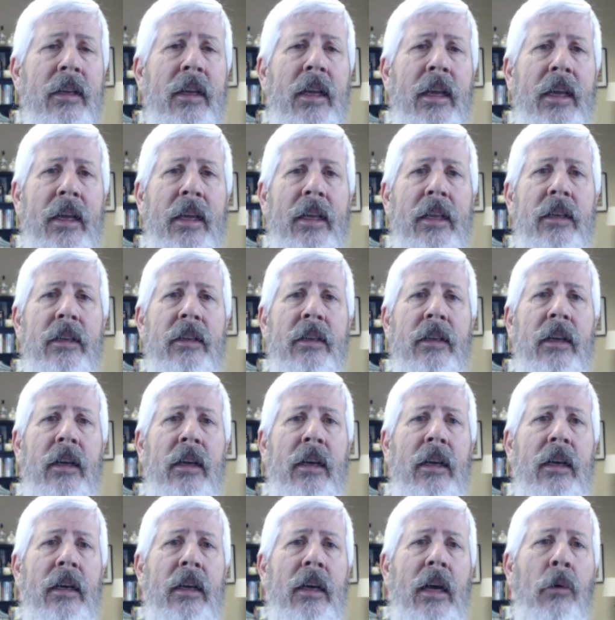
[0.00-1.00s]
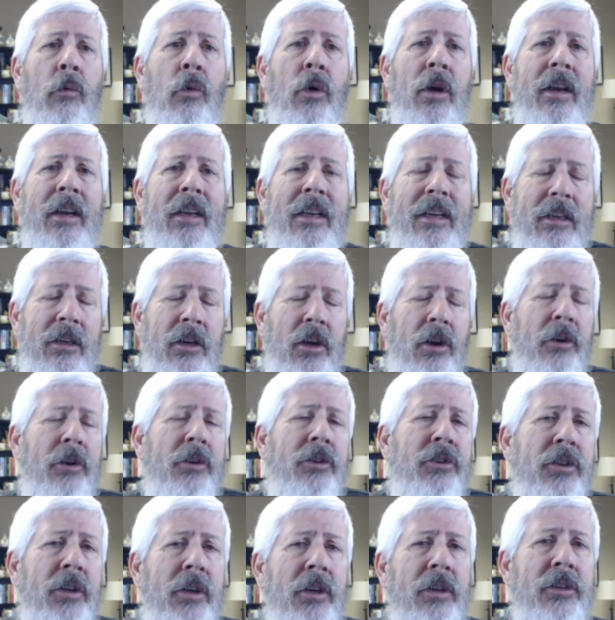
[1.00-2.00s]
and I want to
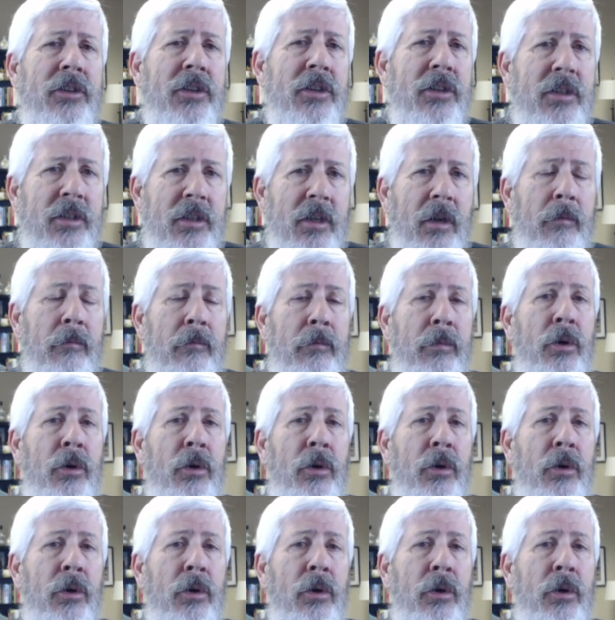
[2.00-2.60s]
encourage you to just